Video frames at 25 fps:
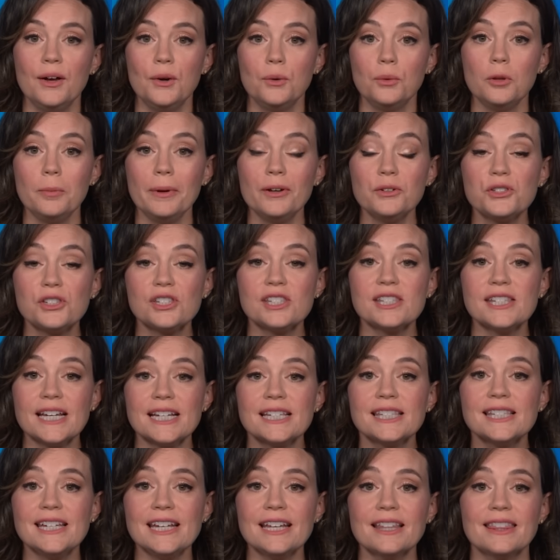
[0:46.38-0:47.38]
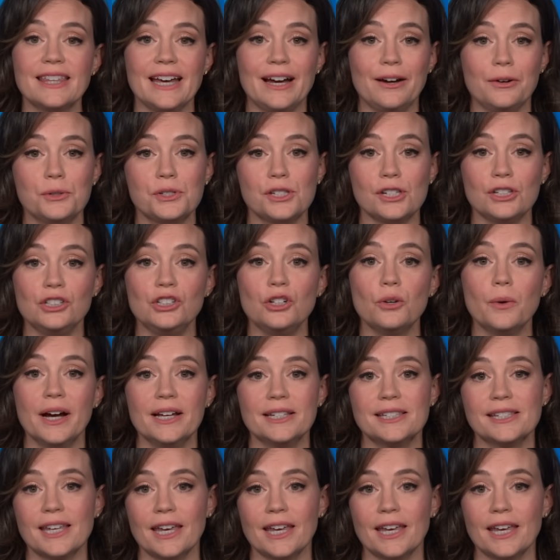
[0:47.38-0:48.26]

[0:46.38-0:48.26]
Well, about 60,000 U.S.